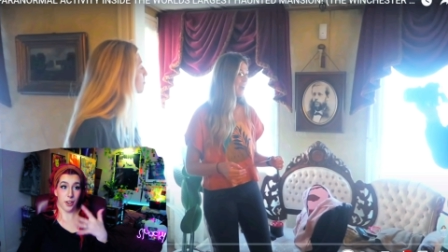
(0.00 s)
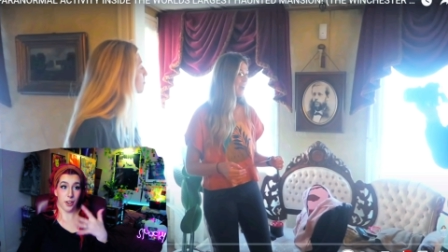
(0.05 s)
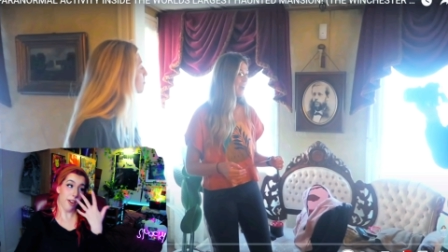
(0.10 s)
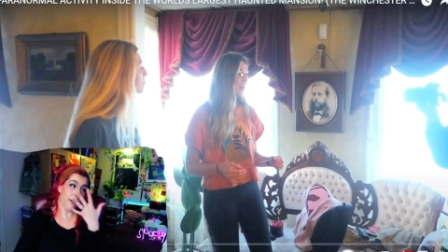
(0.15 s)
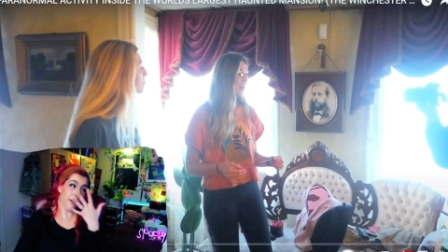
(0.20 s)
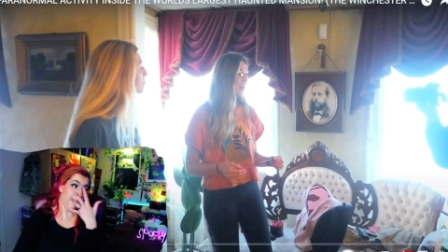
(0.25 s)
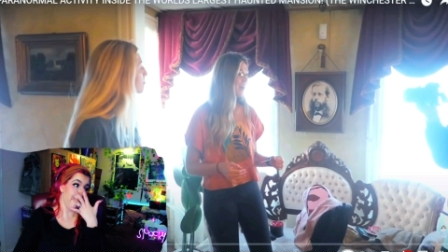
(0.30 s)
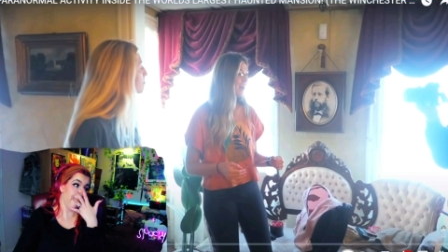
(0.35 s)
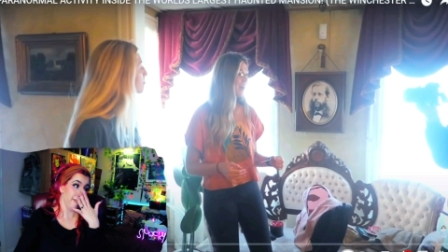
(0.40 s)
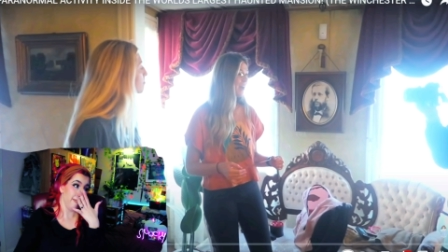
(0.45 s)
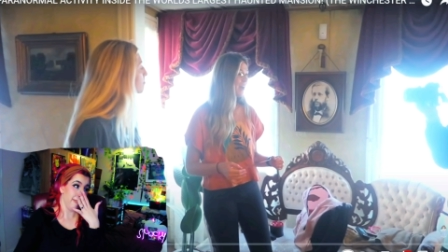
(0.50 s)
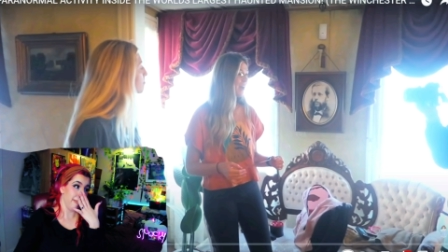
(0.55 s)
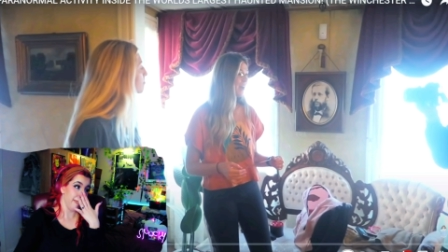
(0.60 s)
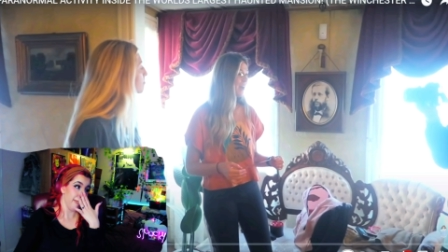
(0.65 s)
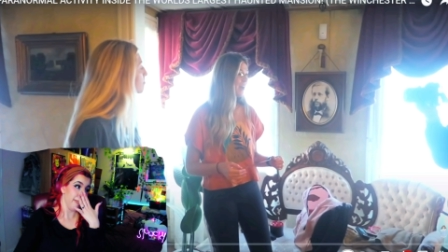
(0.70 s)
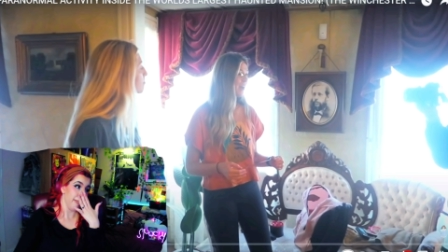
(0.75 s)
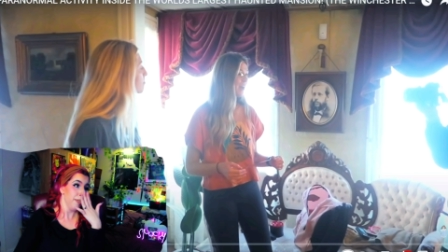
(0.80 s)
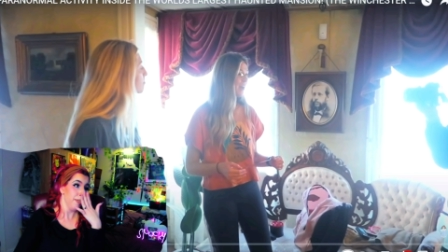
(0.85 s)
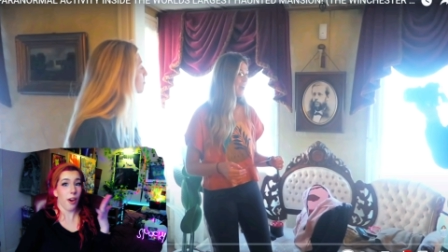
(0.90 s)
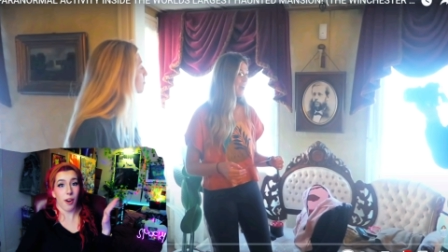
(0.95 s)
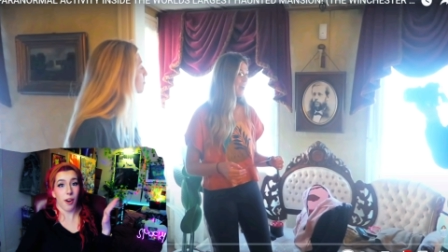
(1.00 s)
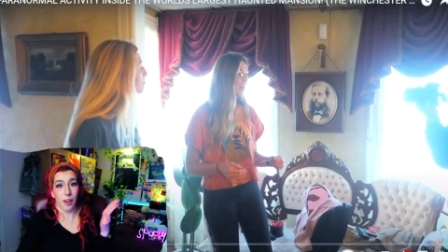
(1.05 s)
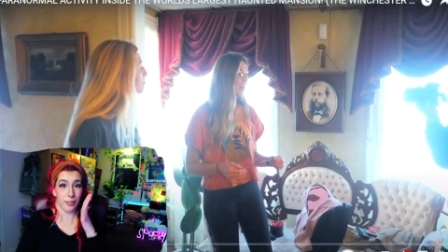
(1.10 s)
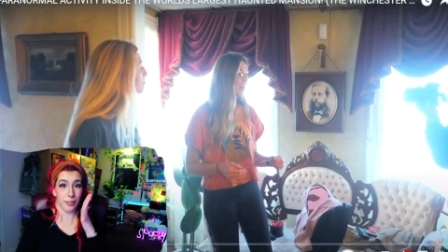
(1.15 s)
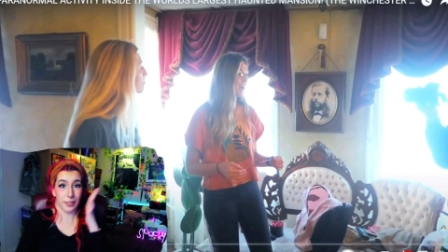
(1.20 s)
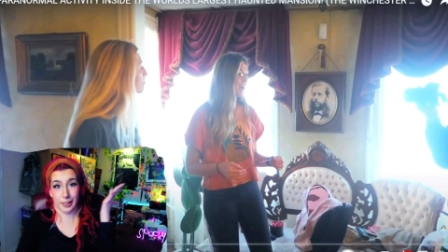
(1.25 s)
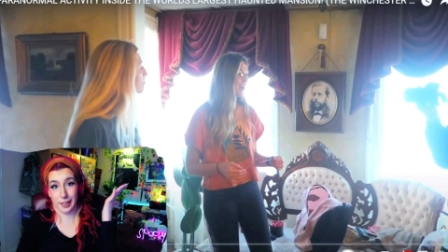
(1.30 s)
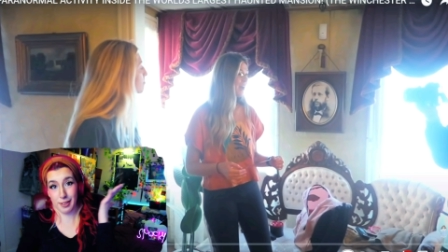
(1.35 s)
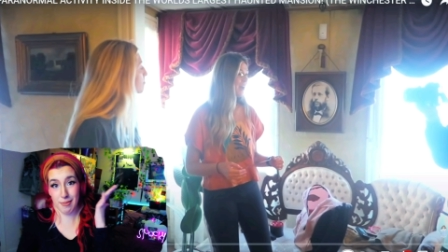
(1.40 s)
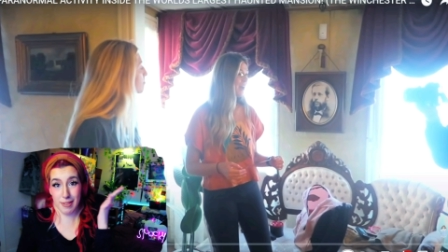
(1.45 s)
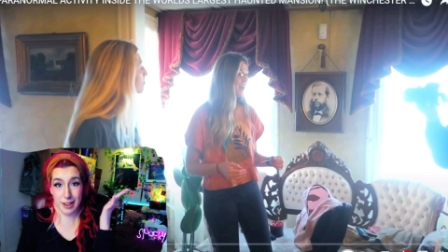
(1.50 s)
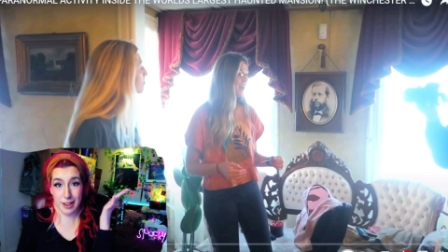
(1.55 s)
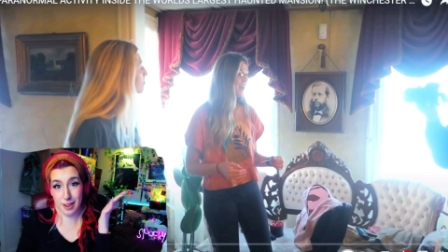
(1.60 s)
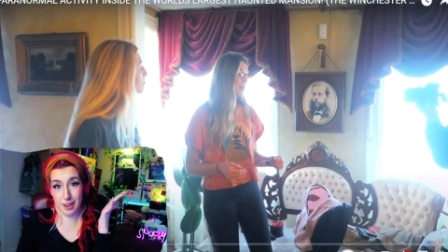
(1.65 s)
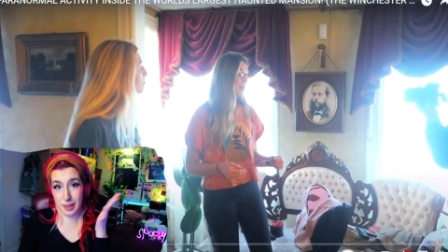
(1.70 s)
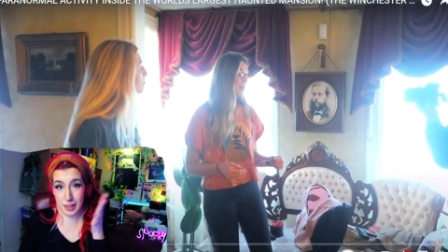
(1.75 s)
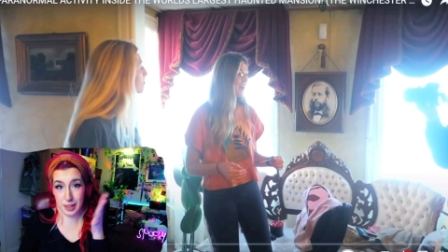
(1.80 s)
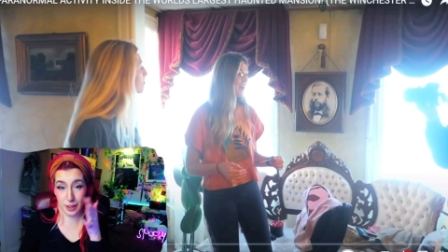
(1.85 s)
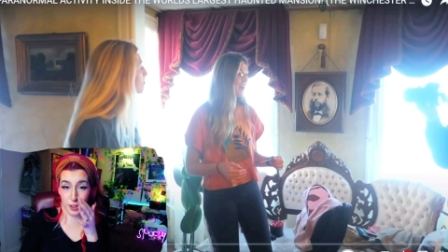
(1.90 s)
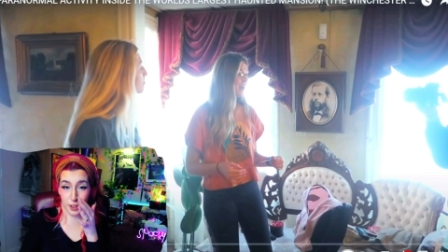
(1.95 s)
Oh, not a fucking video,
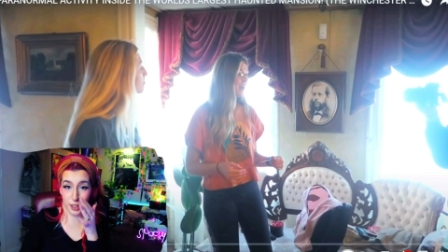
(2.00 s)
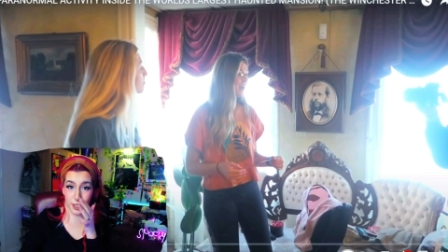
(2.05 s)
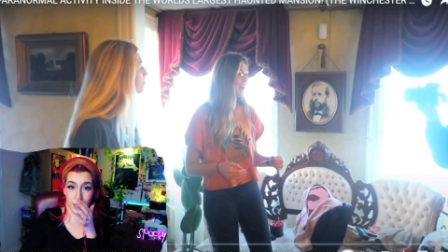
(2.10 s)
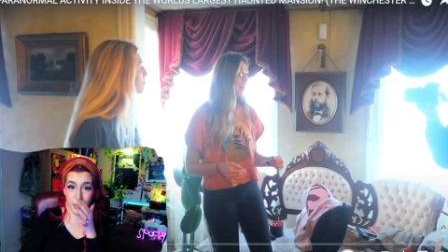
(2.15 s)
it's a fucking